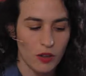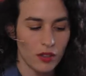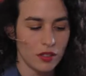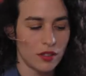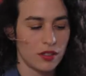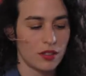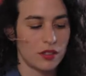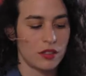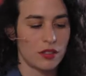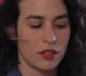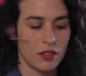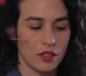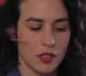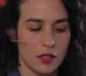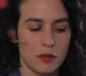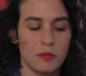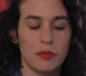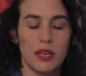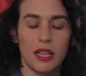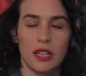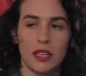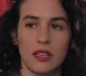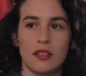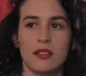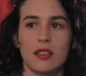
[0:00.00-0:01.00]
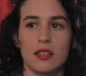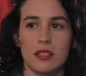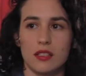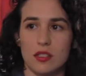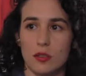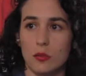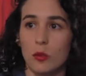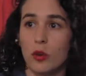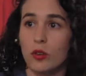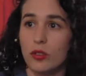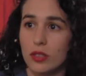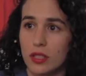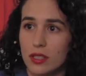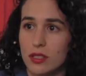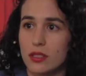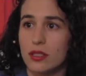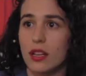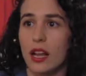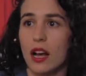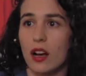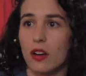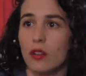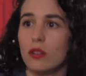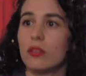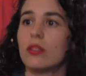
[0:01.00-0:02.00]
it, and there's many testimonies
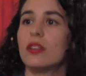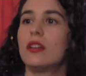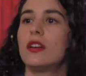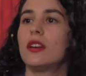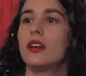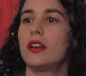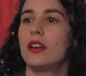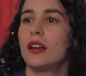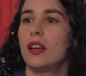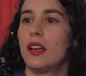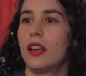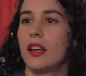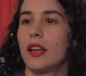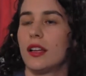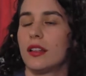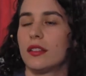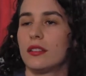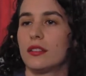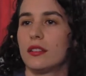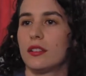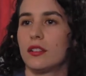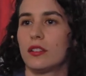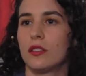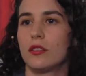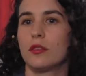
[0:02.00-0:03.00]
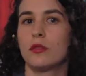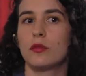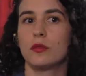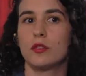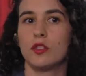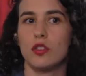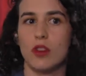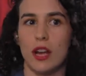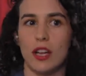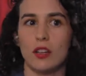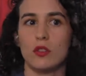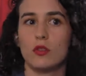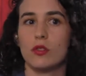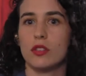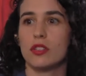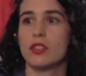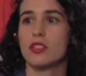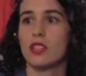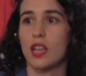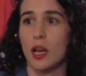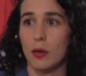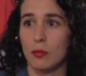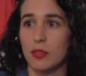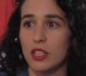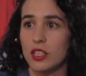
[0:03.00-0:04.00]
now, and they're trying to
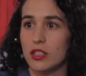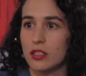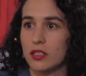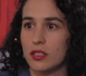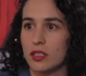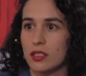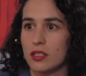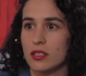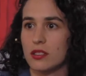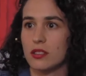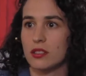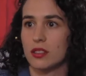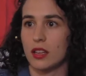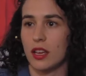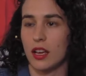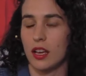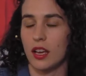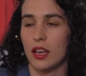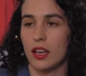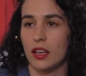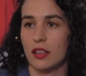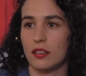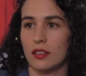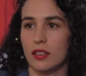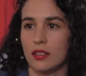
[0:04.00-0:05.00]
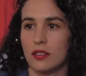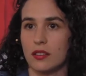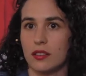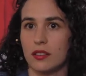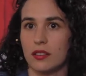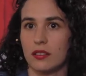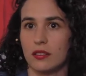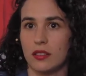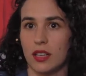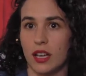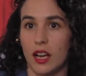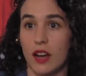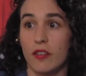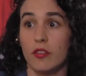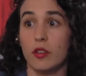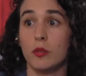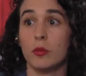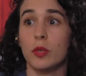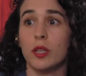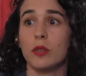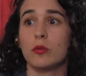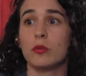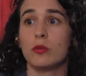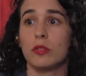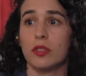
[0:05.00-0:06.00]
establish this, that the
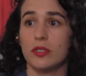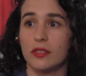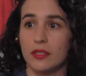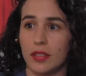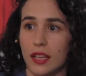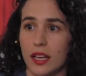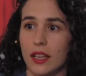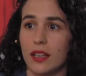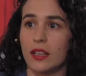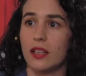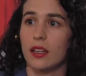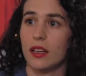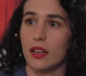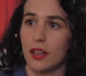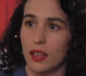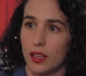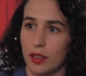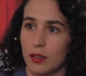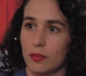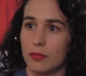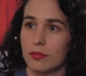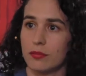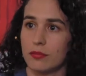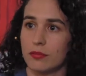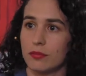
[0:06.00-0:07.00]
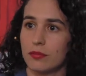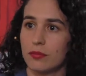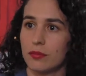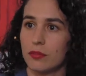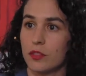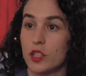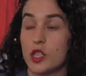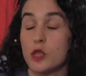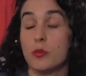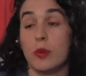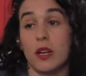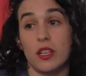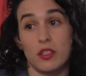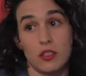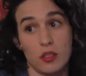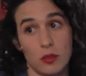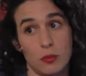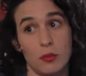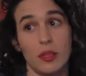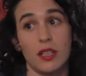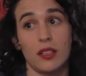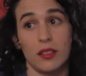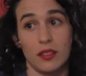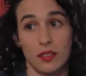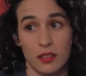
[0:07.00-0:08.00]
government will take
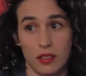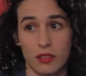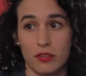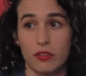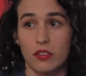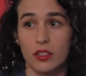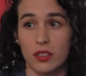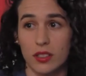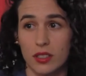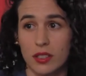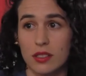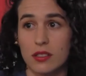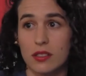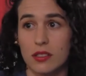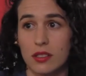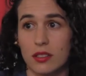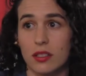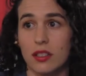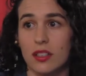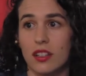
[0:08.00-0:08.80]
responsibility for this.